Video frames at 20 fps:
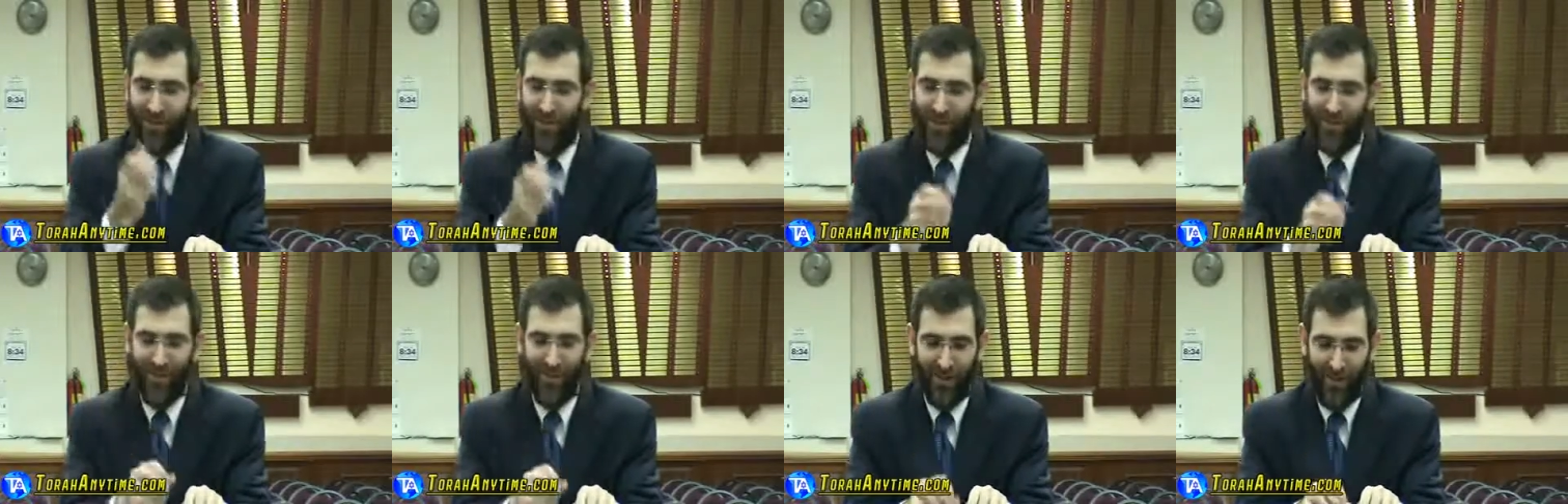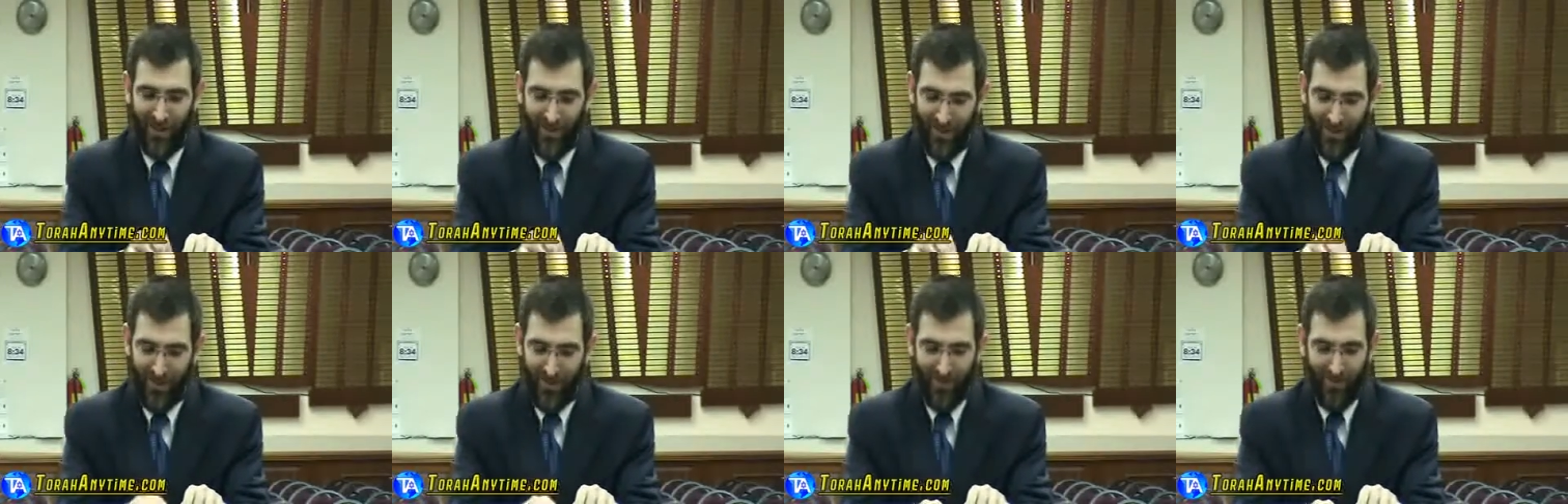And then she
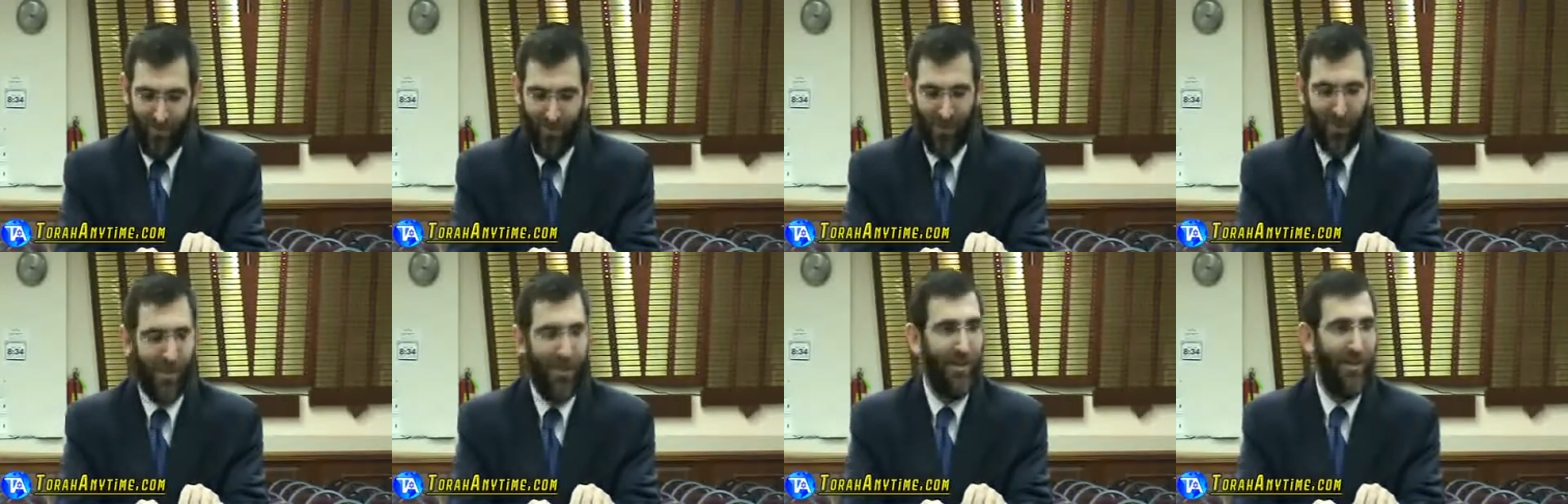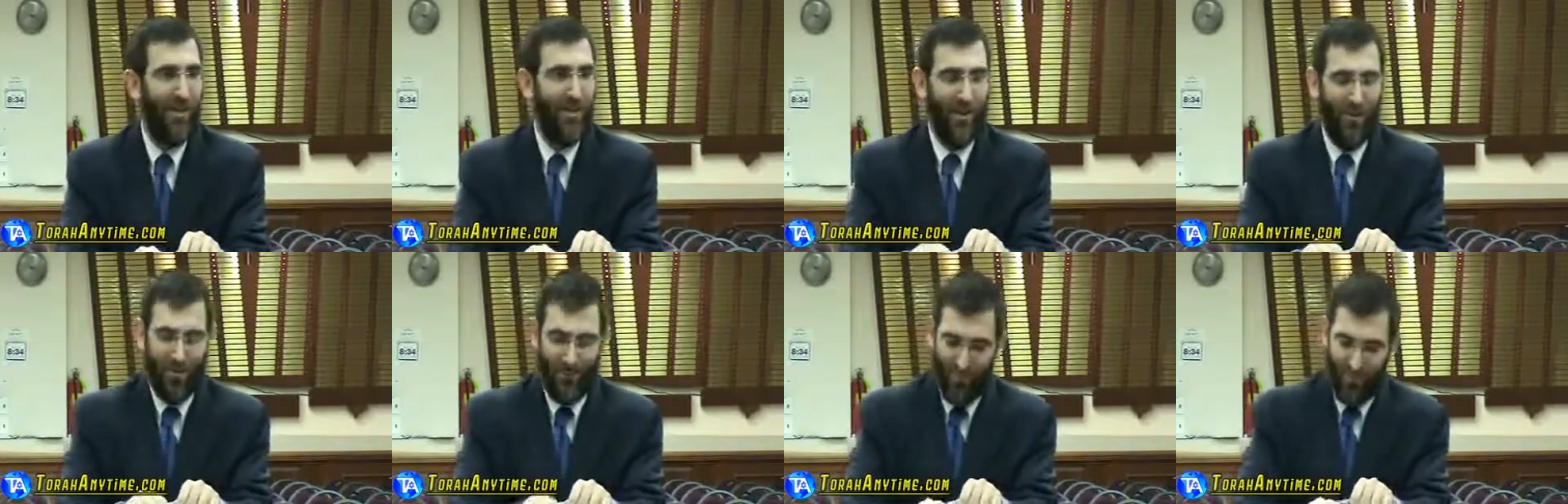puts it,
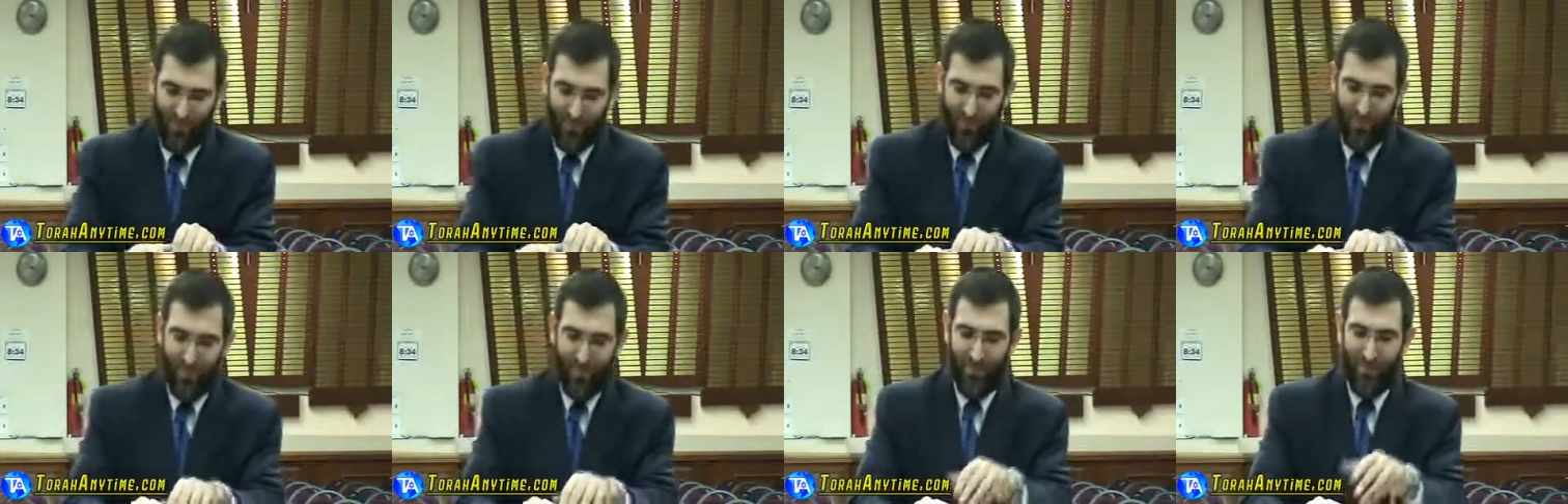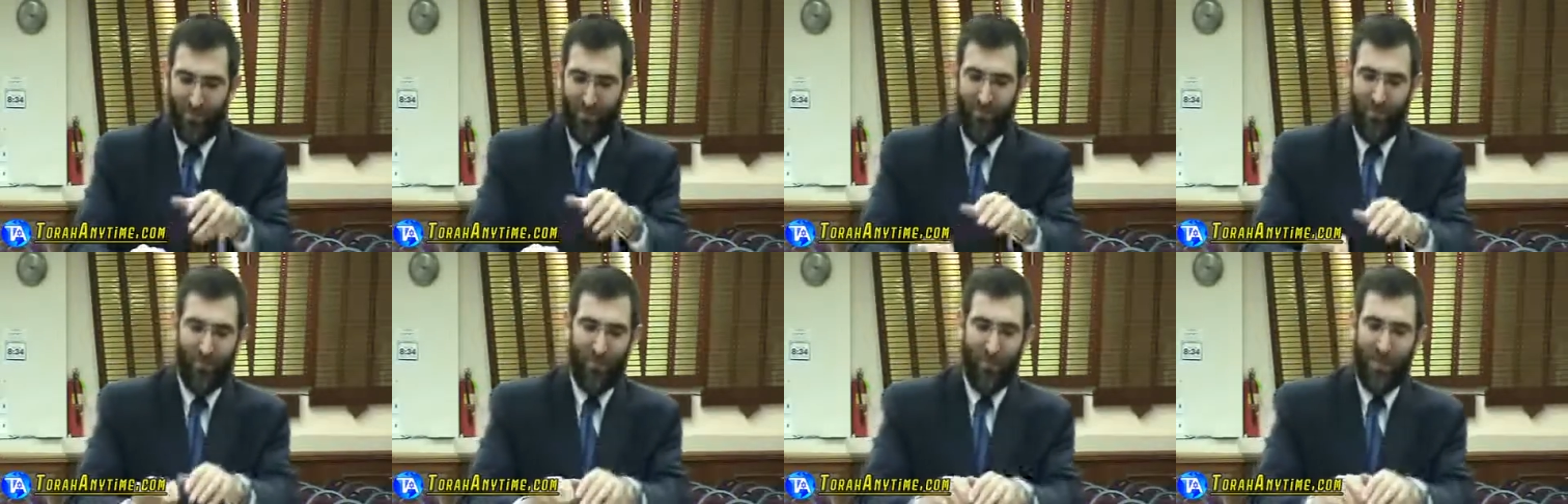you know,
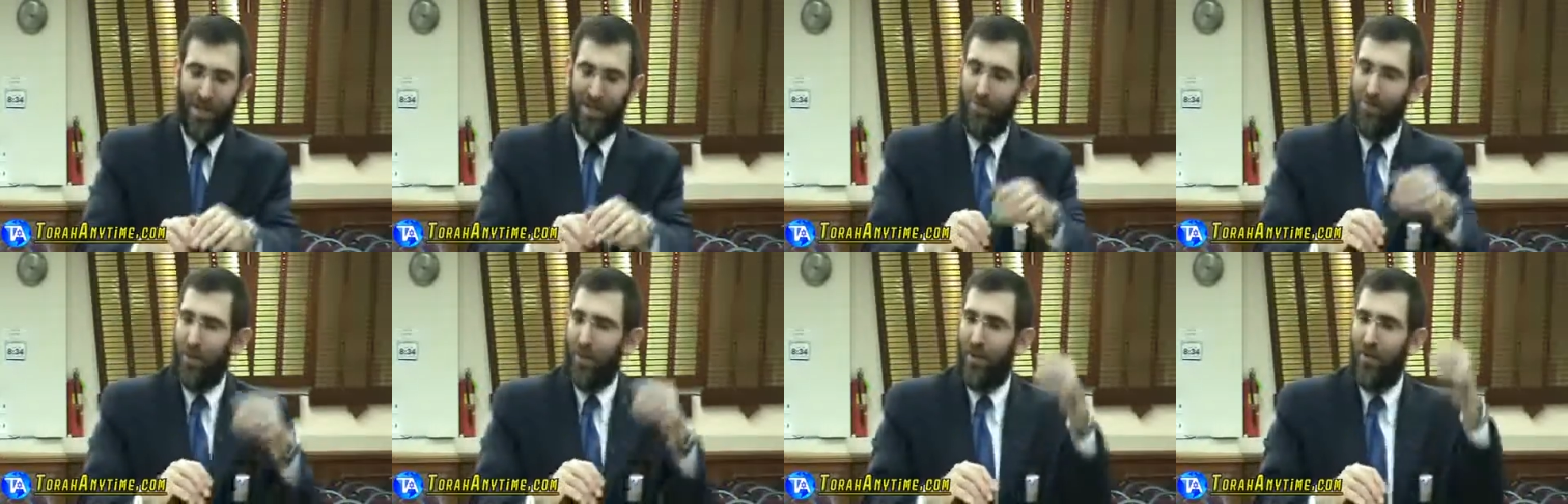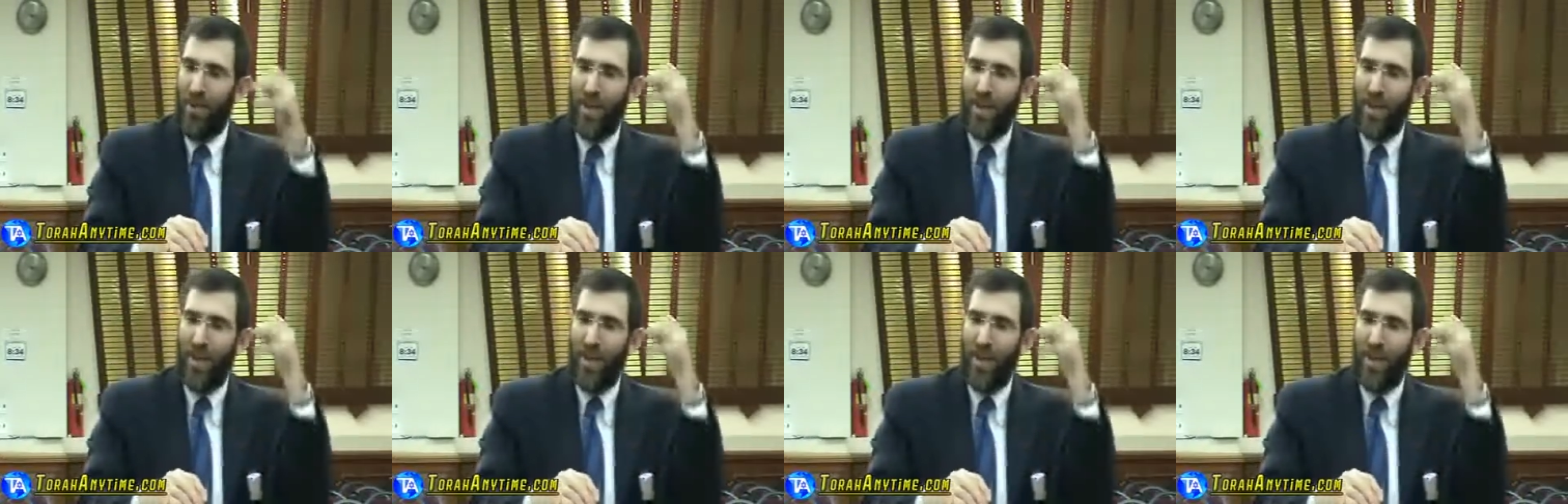takes with